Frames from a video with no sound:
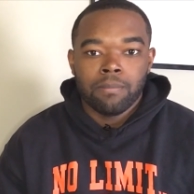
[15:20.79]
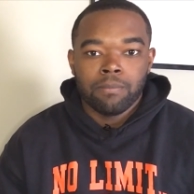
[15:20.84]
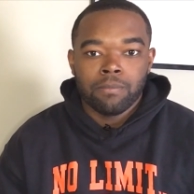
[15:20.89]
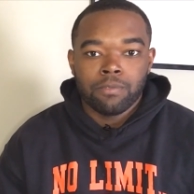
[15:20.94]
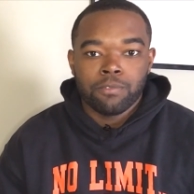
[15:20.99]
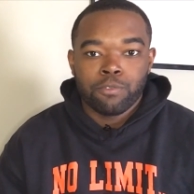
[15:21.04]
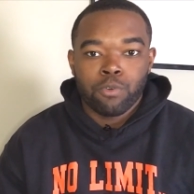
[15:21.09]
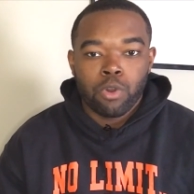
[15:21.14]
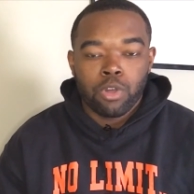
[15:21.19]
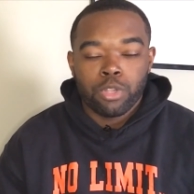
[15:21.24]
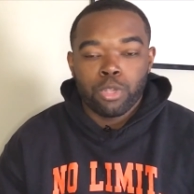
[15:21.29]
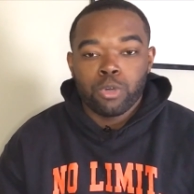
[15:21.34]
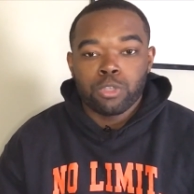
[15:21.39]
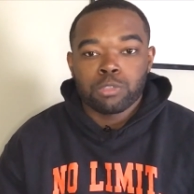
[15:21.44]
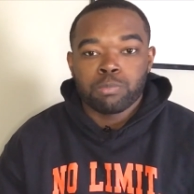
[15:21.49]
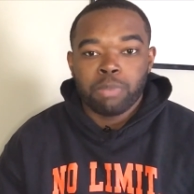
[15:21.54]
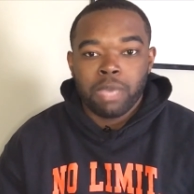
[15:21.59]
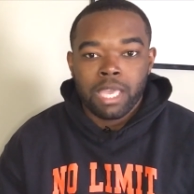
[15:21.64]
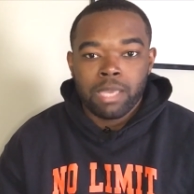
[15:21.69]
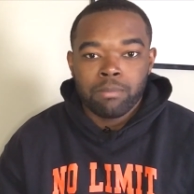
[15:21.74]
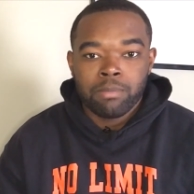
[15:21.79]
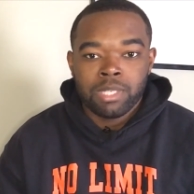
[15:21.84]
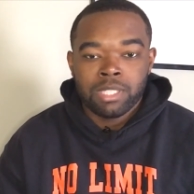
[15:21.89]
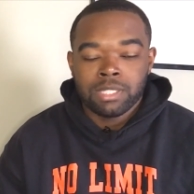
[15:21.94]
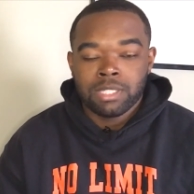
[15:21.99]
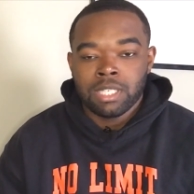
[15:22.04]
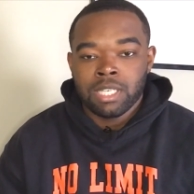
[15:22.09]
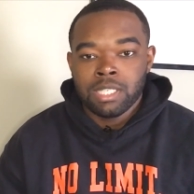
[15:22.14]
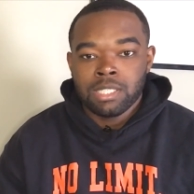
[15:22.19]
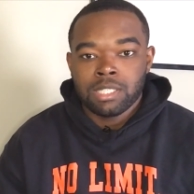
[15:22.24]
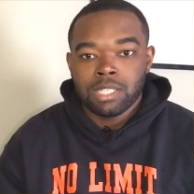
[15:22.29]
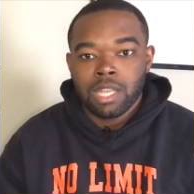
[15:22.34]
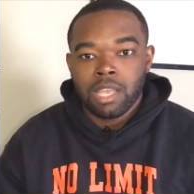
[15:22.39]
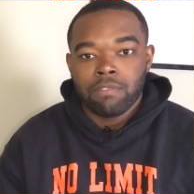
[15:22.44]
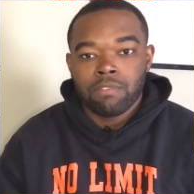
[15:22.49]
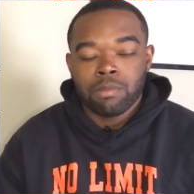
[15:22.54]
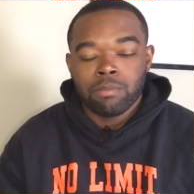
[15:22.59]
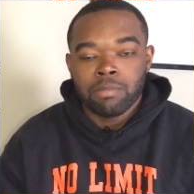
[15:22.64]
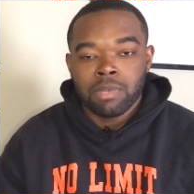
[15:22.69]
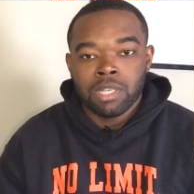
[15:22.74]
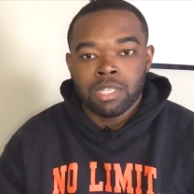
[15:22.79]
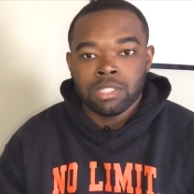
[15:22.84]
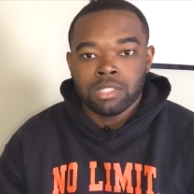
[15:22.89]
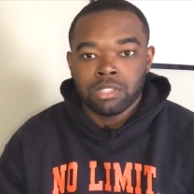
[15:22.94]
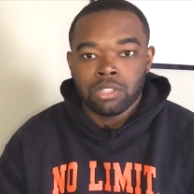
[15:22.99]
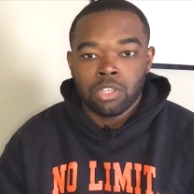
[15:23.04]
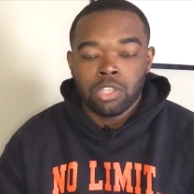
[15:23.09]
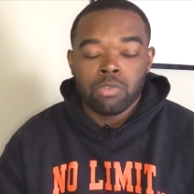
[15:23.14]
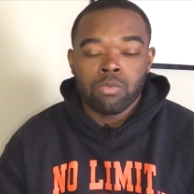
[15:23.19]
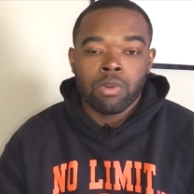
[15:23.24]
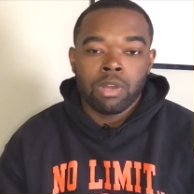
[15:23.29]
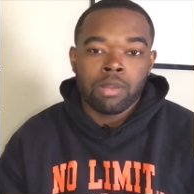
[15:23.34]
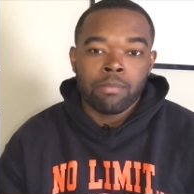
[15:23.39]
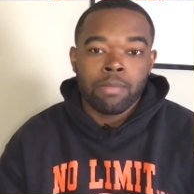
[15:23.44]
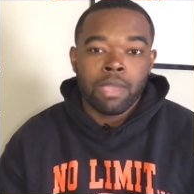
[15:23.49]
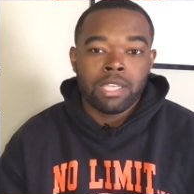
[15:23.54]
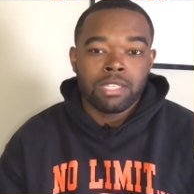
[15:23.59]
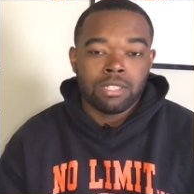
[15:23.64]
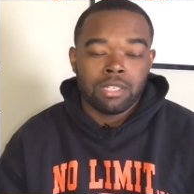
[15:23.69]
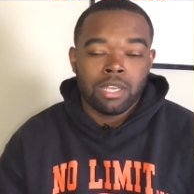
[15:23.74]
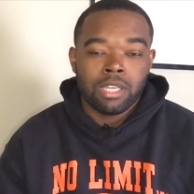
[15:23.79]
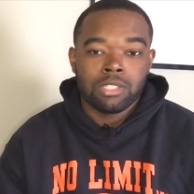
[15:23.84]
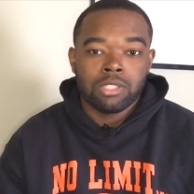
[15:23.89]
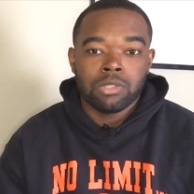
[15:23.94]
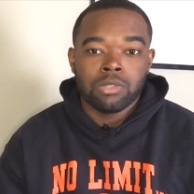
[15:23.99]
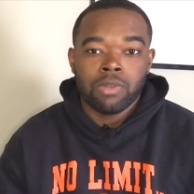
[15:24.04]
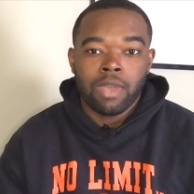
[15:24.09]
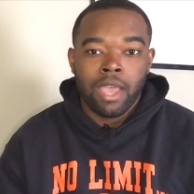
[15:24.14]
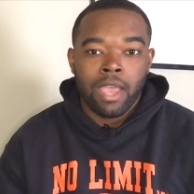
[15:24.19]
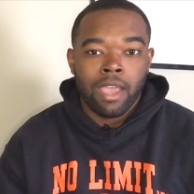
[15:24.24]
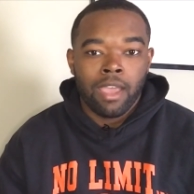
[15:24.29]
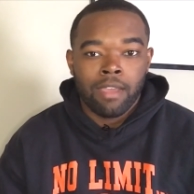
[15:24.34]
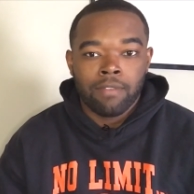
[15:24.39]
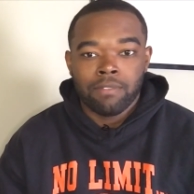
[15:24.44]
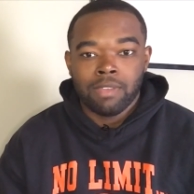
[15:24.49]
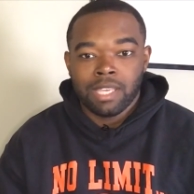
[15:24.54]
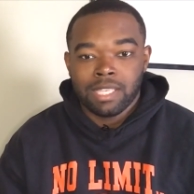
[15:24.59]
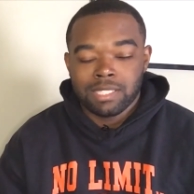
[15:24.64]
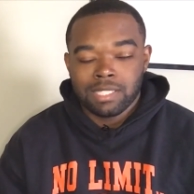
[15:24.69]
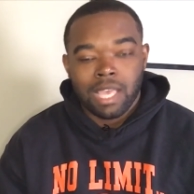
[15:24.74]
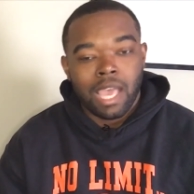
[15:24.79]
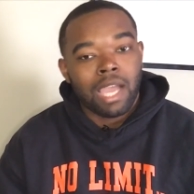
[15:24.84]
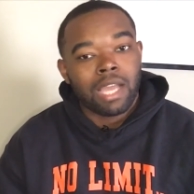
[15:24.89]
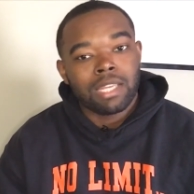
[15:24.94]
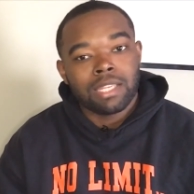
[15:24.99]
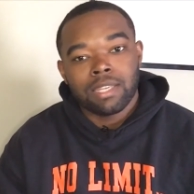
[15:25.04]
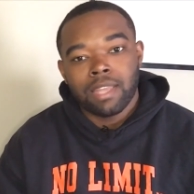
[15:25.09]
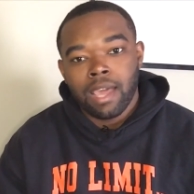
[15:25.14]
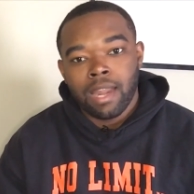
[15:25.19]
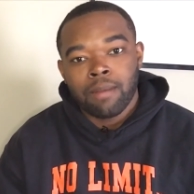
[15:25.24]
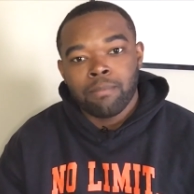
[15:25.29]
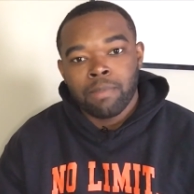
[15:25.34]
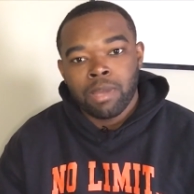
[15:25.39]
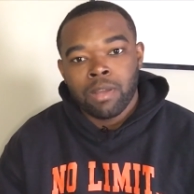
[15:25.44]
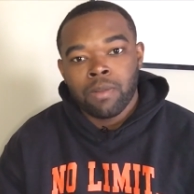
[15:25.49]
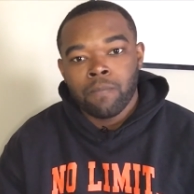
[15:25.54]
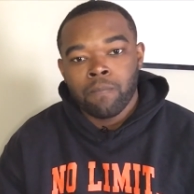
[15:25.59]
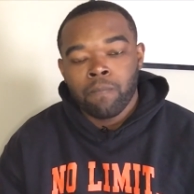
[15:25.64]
for those payments each and every month. So you want to make sure that you have exactly that amount